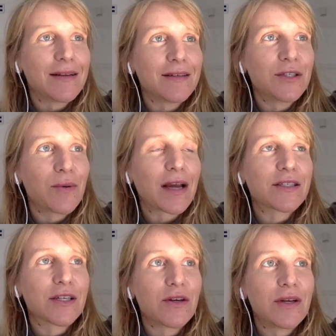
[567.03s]
you
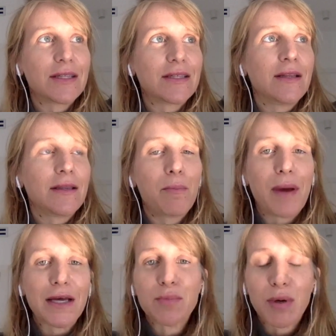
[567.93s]
execute it in the
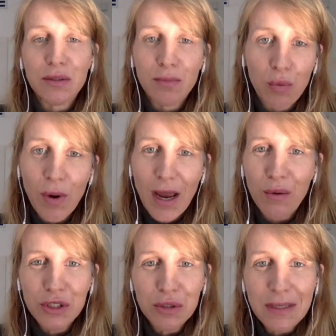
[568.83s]
best possible
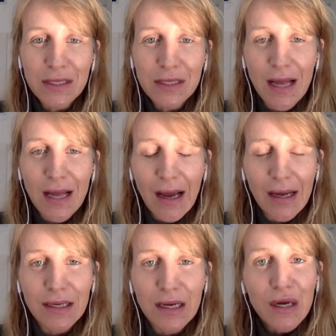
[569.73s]
way, which means that